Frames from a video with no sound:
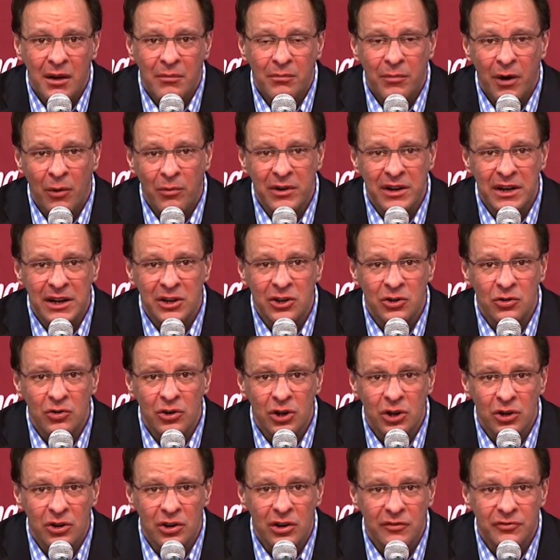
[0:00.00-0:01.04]
But we didn't do a
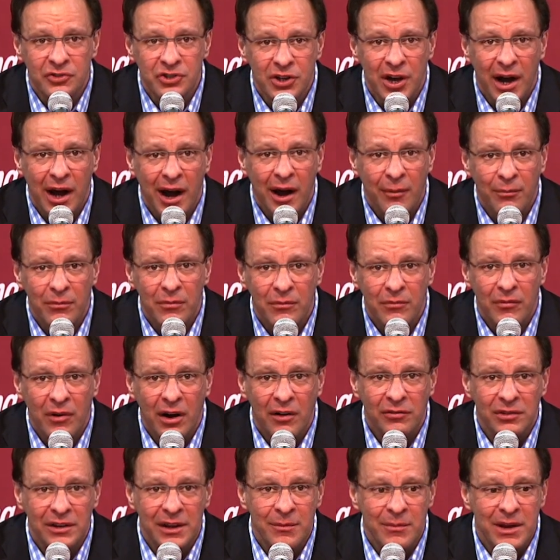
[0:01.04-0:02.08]
good enough job
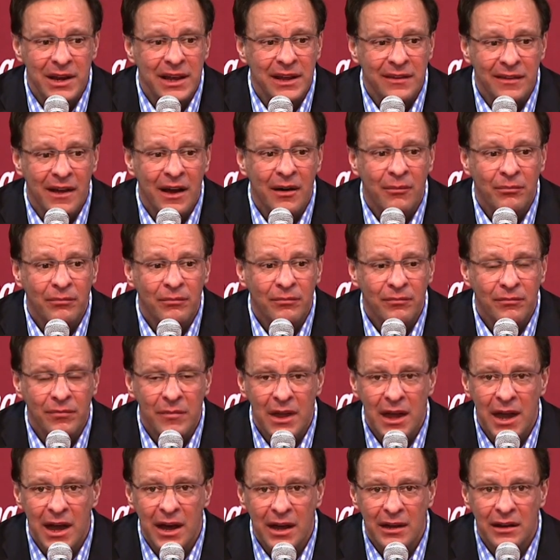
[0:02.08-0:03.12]
of limiting them.
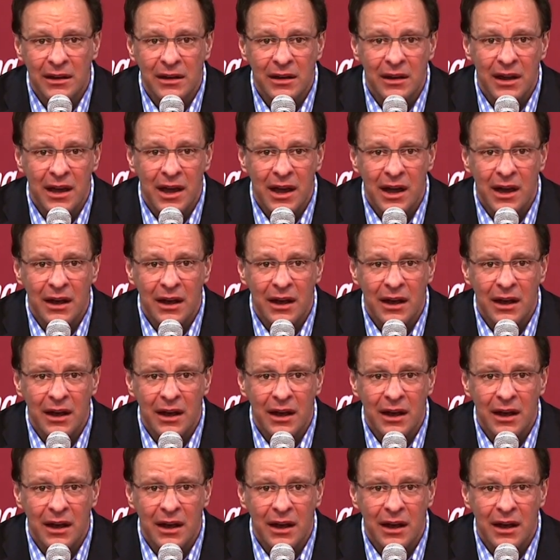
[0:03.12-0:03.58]
And